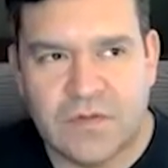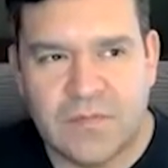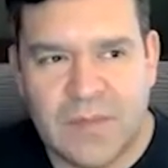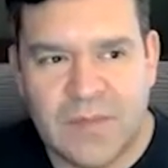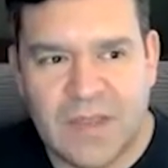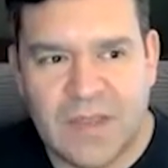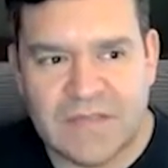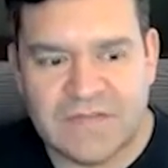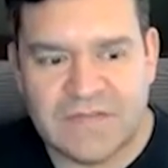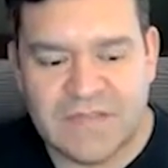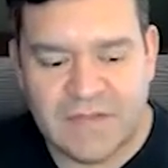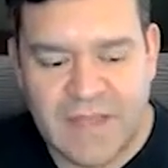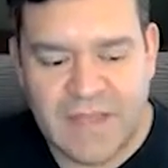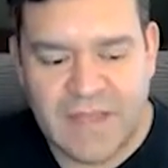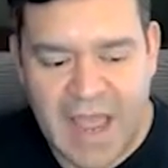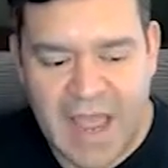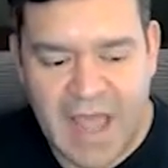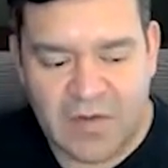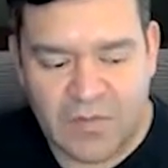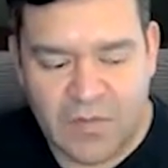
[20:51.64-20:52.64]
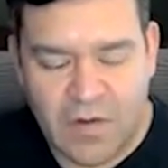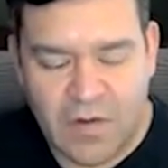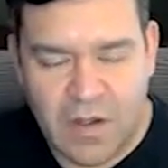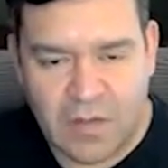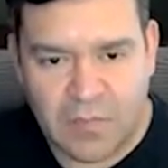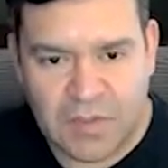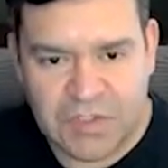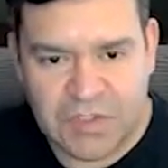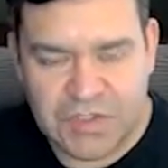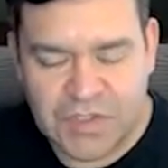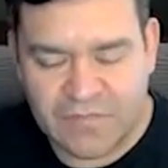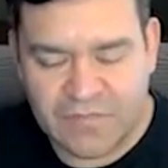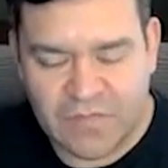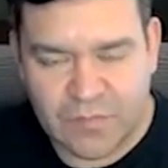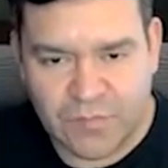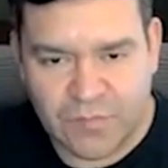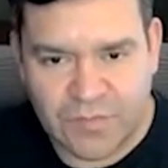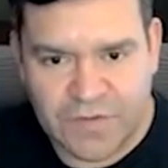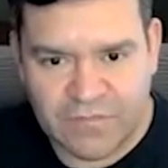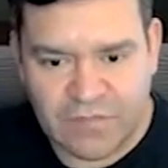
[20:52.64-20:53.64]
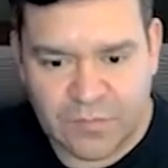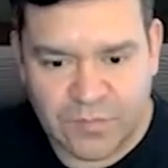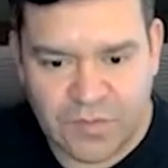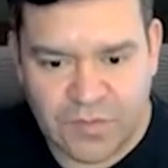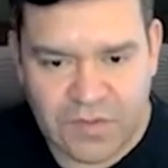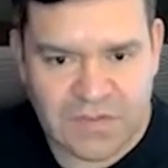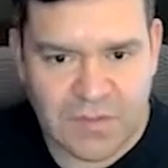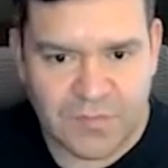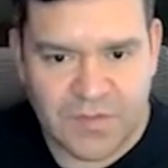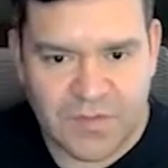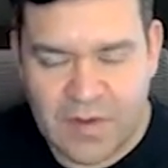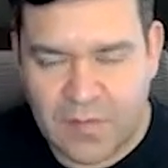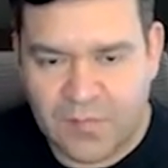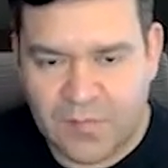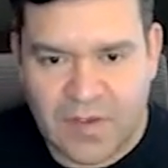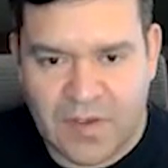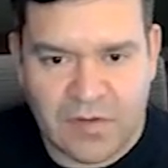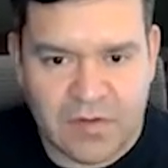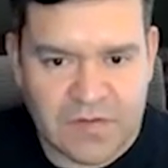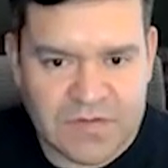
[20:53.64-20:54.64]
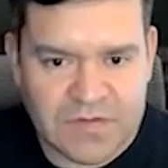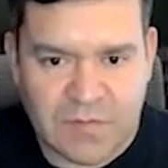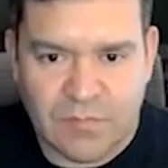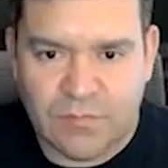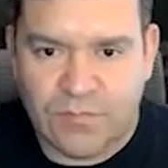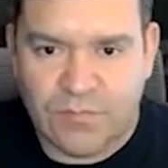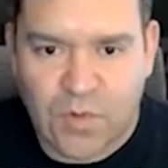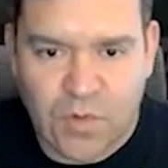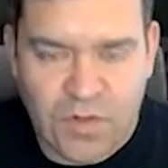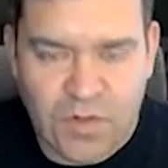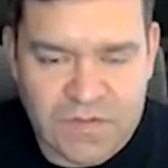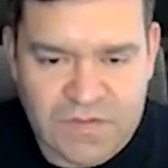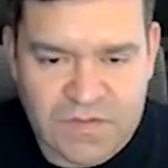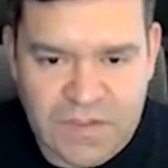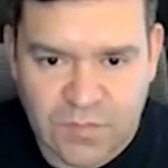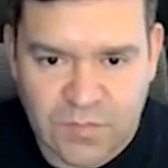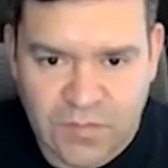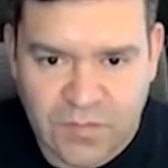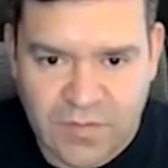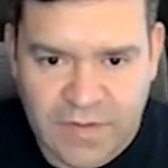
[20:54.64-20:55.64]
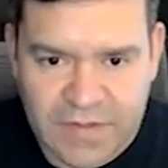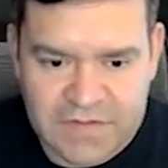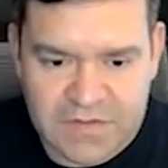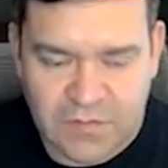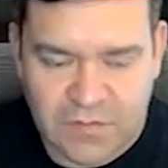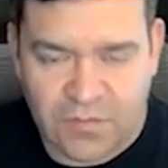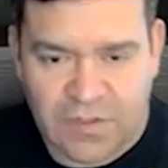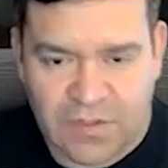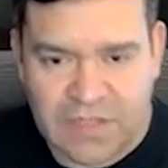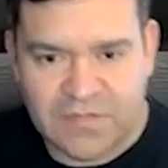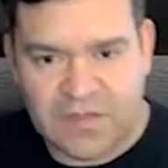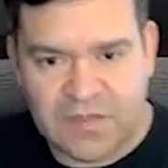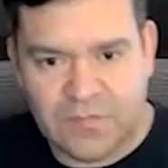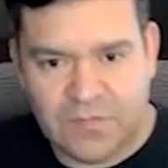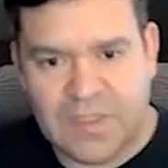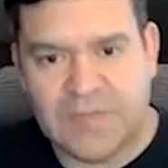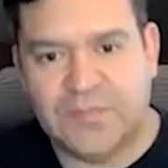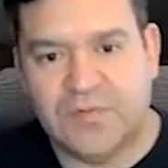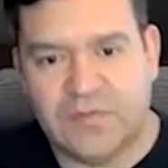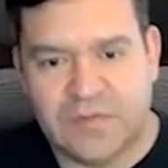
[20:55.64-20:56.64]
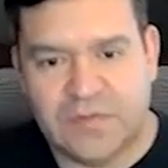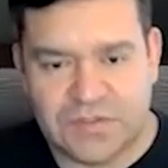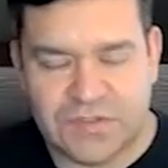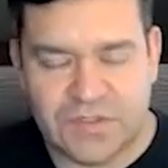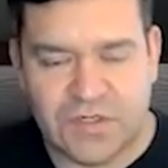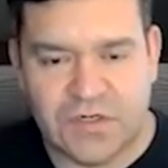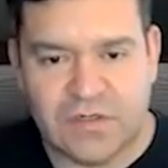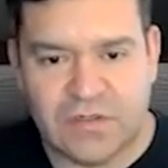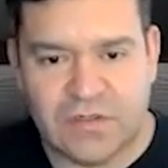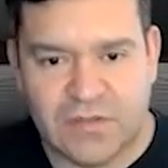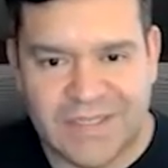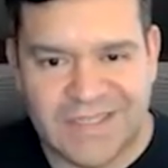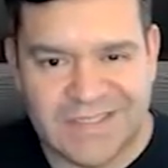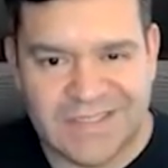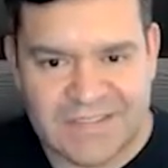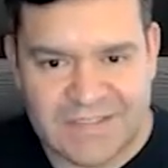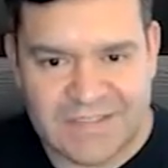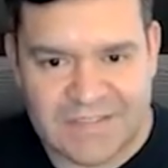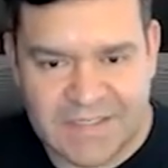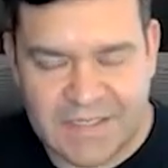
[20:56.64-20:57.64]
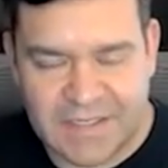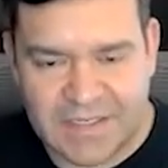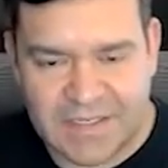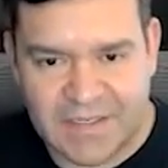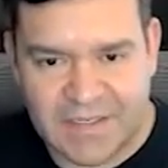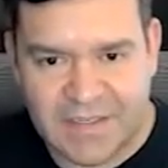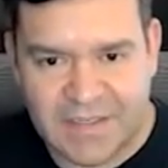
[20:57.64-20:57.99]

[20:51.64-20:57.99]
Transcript: maybe I said the ad wrong, but you have to put something up on some board someplace, so or even the people internally can see.